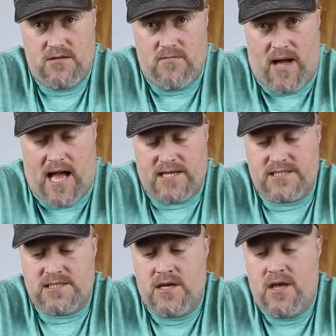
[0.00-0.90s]

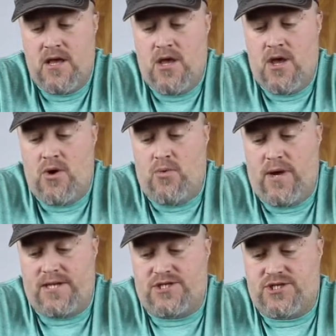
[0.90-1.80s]
box,
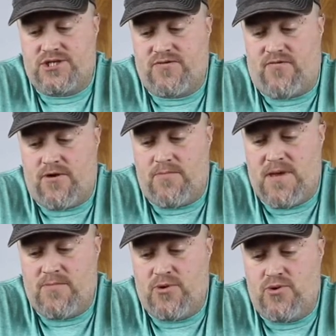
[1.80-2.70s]
which for the
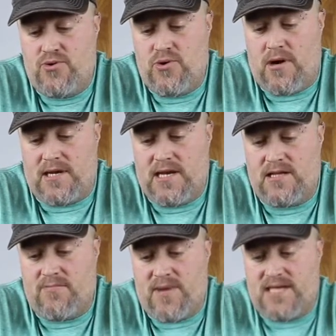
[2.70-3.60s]
people who are getting
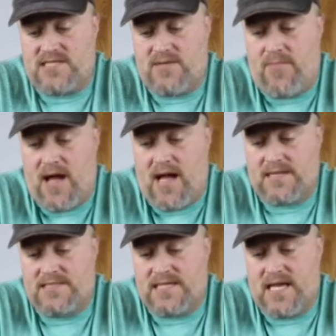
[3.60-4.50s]
the basic
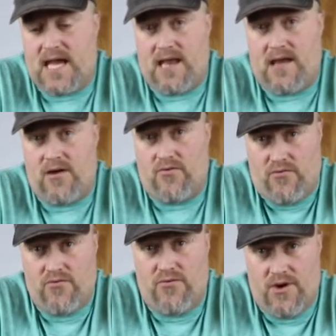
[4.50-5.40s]
box, they got a
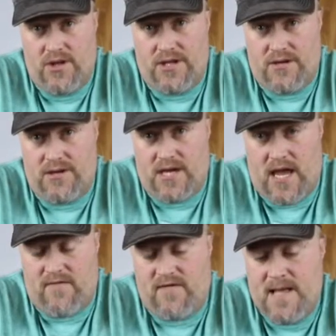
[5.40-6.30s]
really good
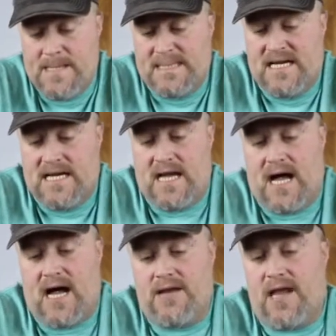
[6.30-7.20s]
knife.
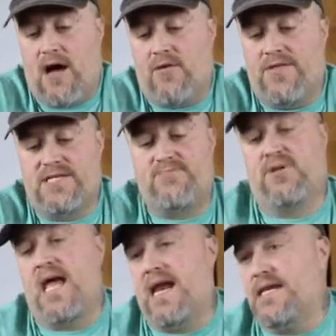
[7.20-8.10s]
Now, this
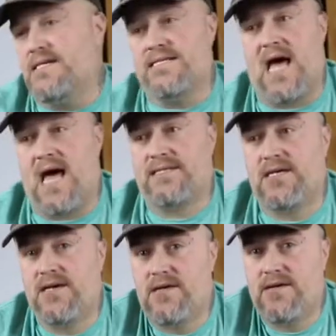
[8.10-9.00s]
blade is
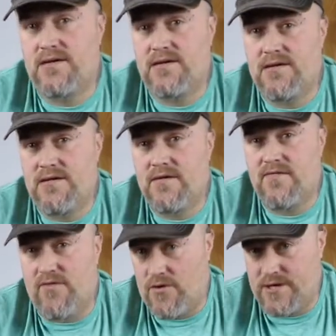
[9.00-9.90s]
not
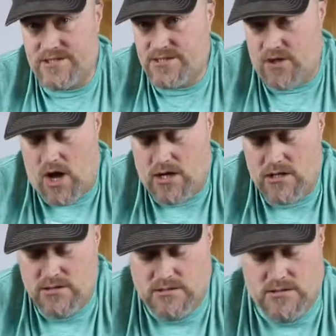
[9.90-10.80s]
4 inches long,
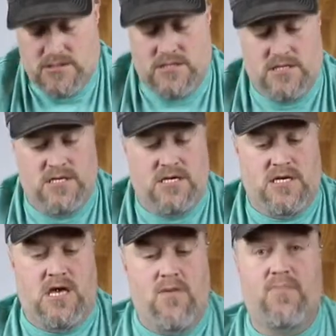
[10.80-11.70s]

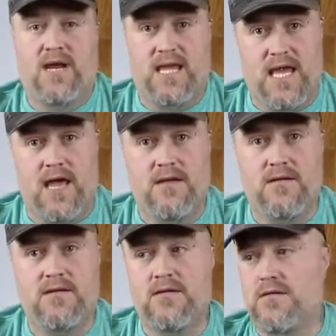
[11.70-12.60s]
but again,
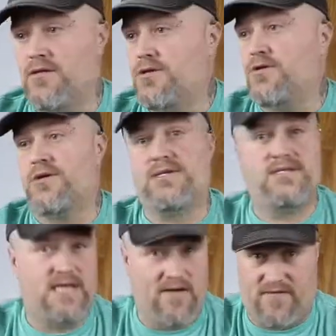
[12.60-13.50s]
you could
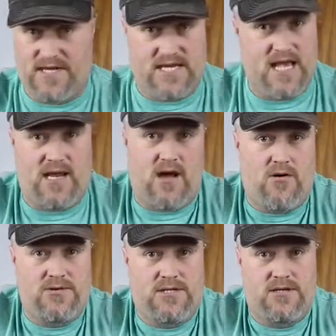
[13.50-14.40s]
definitely take it
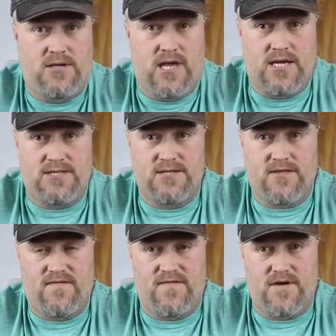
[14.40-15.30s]
out into
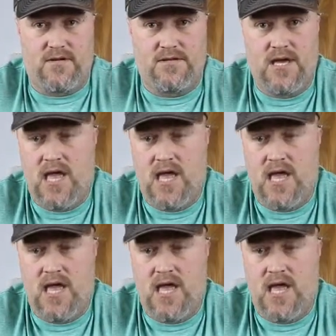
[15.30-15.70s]
the field,